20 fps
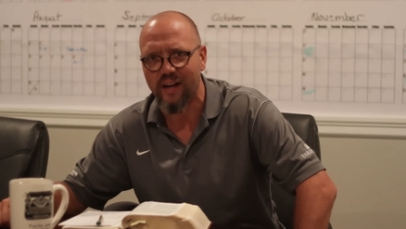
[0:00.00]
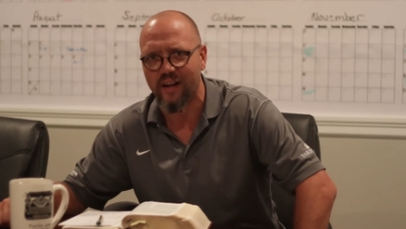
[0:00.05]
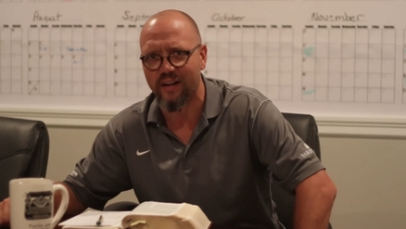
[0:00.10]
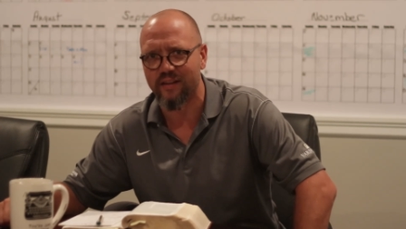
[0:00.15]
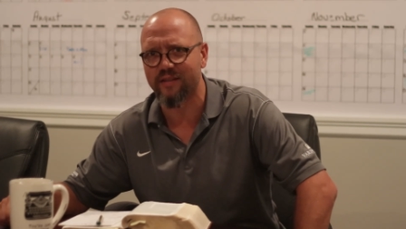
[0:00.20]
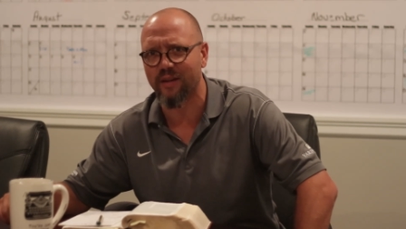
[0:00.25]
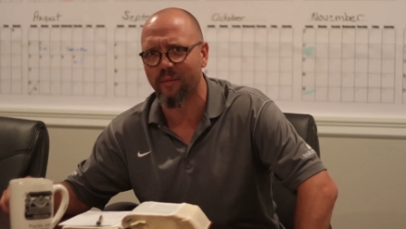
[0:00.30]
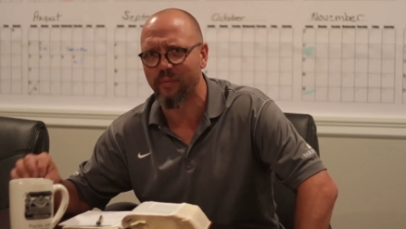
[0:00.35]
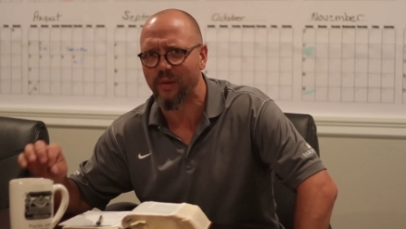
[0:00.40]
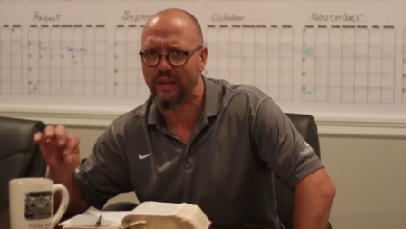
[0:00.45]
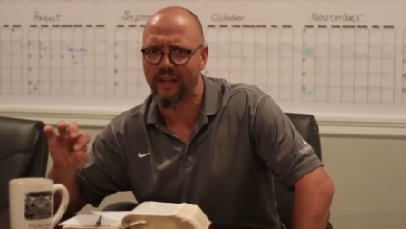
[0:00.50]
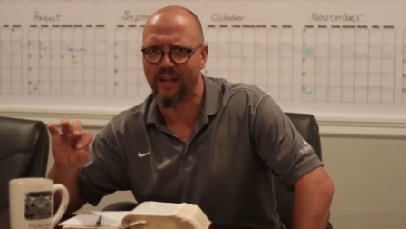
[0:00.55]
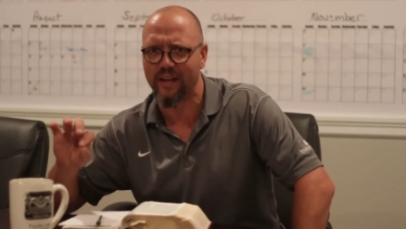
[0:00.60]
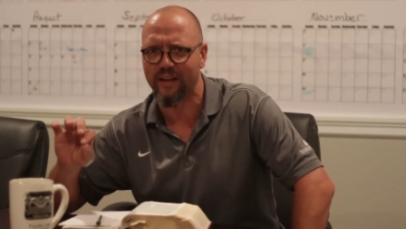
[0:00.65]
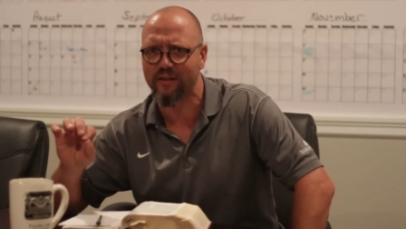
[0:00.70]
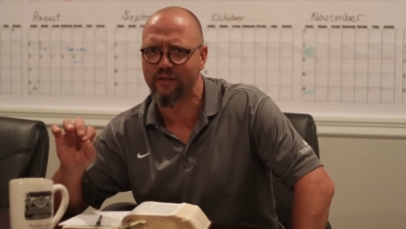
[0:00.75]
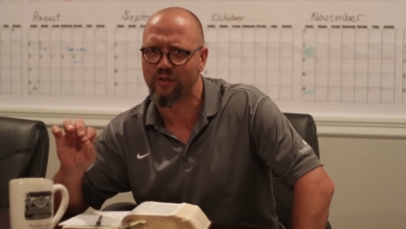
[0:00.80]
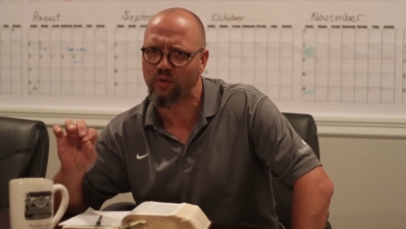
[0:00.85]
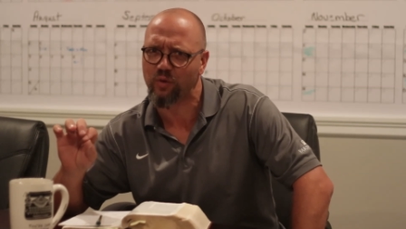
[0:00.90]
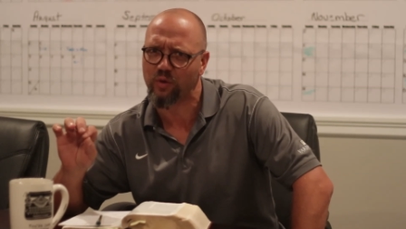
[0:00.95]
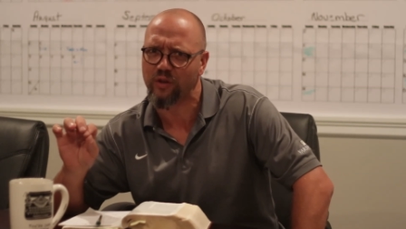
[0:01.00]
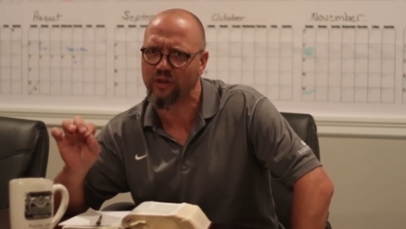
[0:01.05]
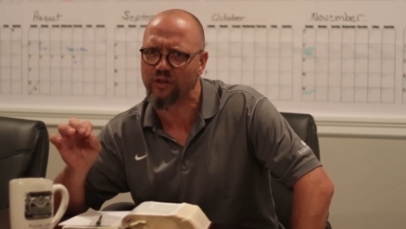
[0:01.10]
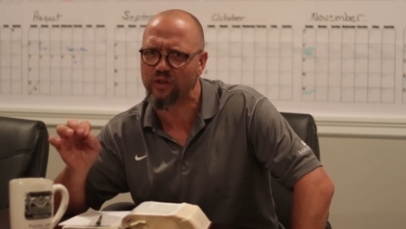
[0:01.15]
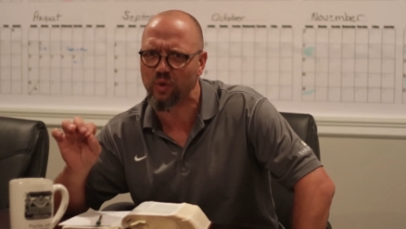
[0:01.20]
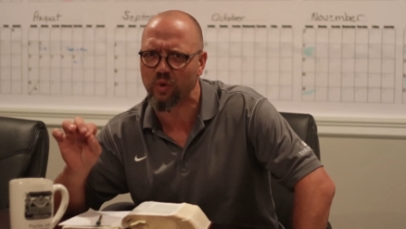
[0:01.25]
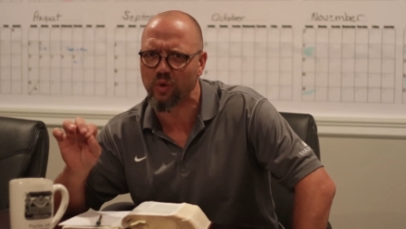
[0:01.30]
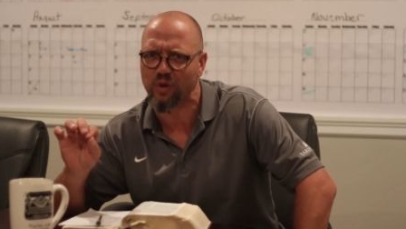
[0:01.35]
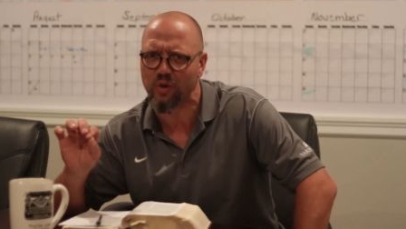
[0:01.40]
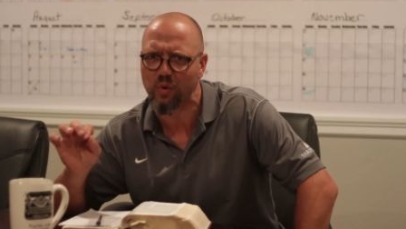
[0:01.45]
uh, something that can
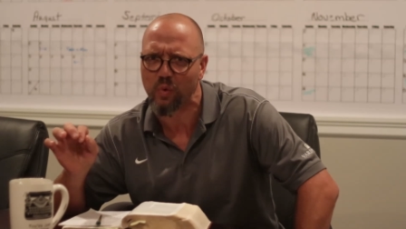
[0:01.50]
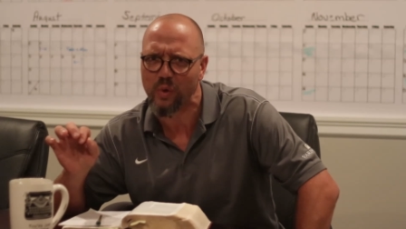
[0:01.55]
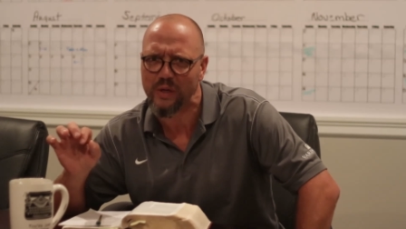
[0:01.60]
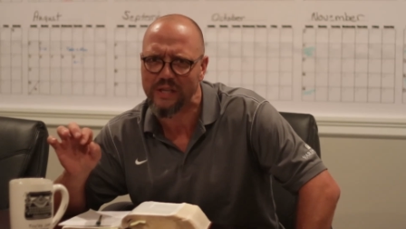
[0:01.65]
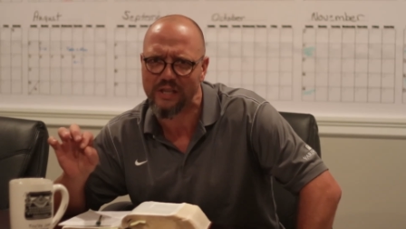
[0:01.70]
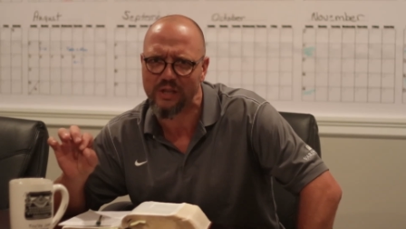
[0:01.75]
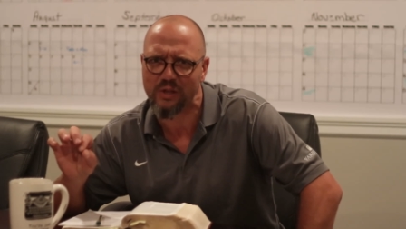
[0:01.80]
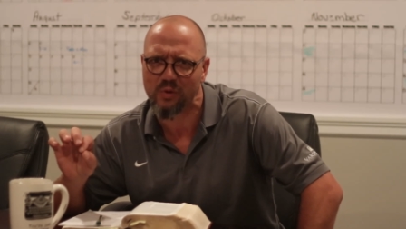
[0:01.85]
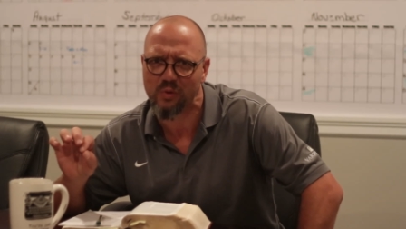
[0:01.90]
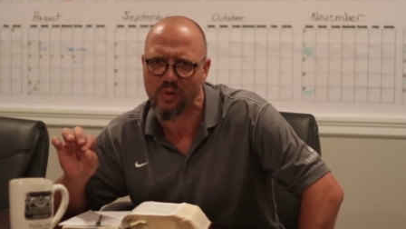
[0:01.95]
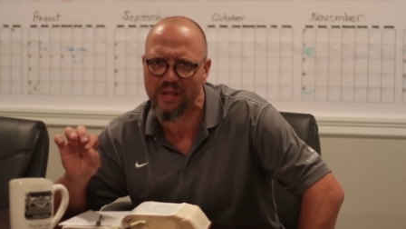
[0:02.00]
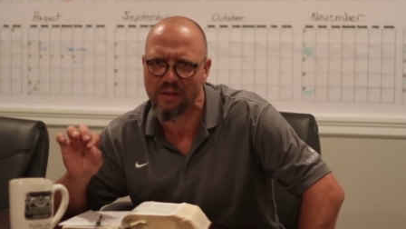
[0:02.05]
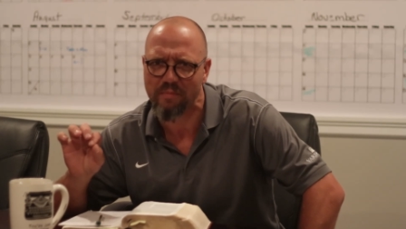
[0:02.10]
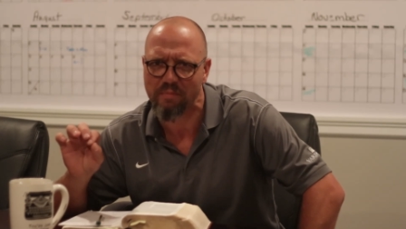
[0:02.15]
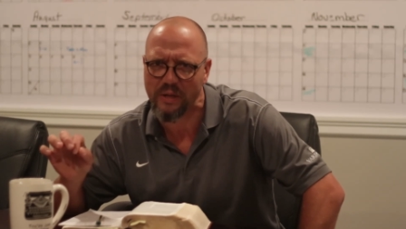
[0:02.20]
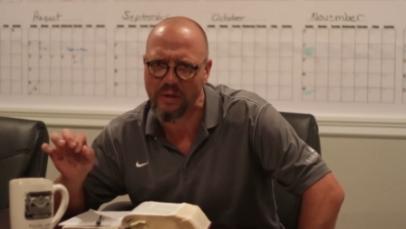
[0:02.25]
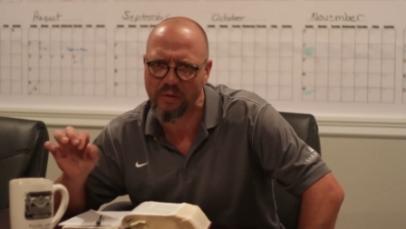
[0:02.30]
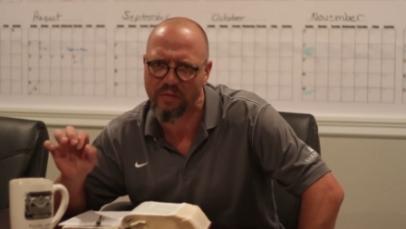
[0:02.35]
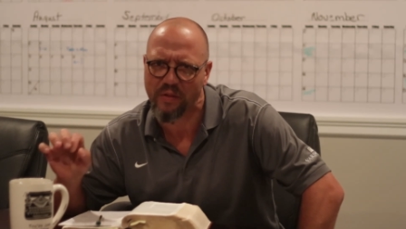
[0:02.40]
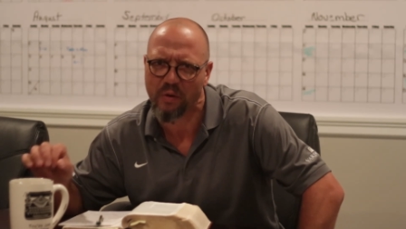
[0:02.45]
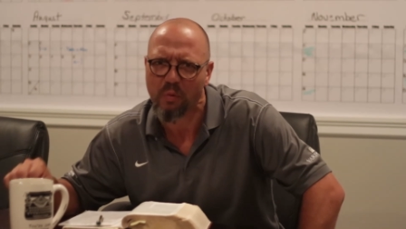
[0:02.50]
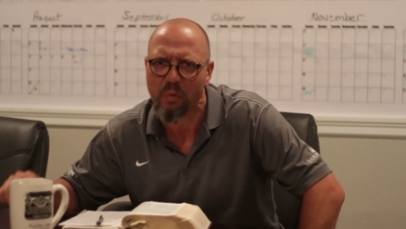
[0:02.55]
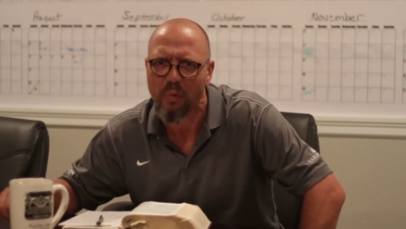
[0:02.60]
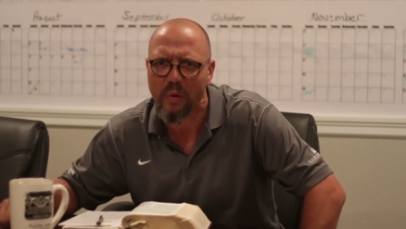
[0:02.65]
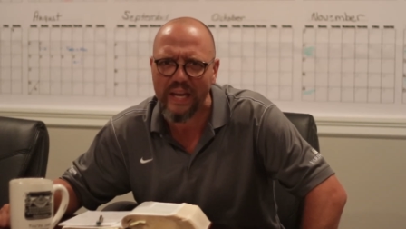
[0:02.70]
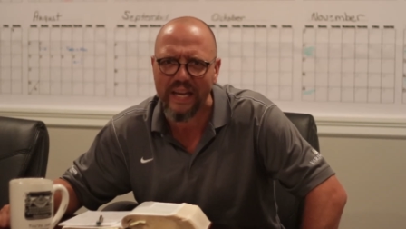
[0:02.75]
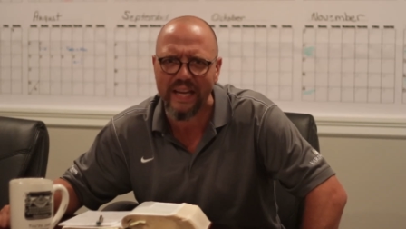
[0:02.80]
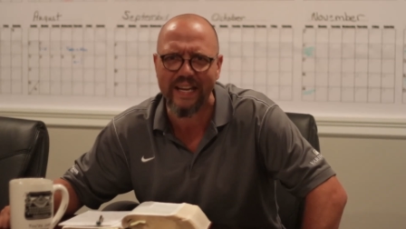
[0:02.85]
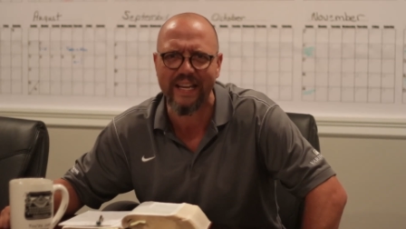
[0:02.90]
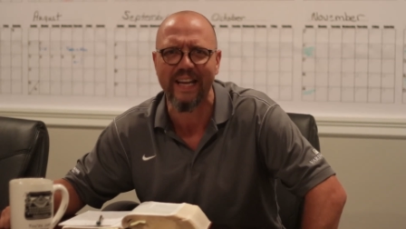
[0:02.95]
sort of twist you in the middle of the
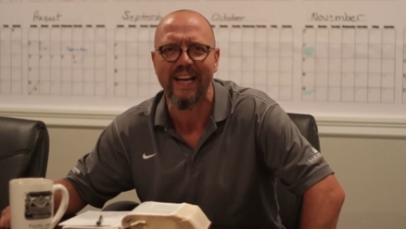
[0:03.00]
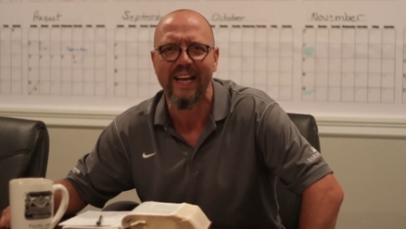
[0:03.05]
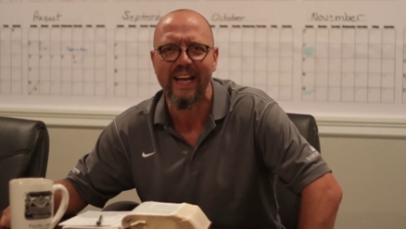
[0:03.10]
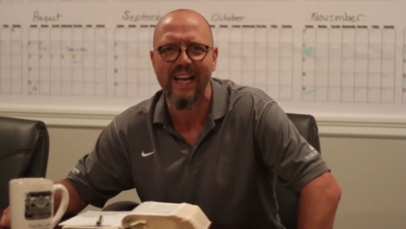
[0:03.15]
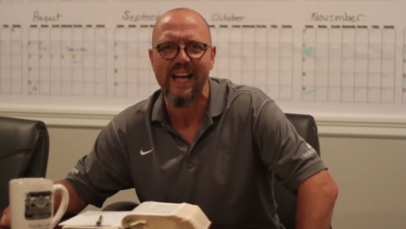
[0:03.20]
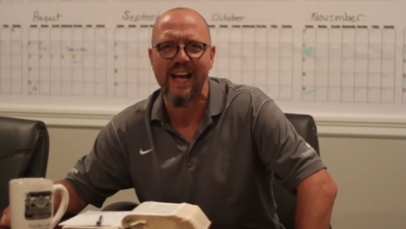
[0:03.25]
week.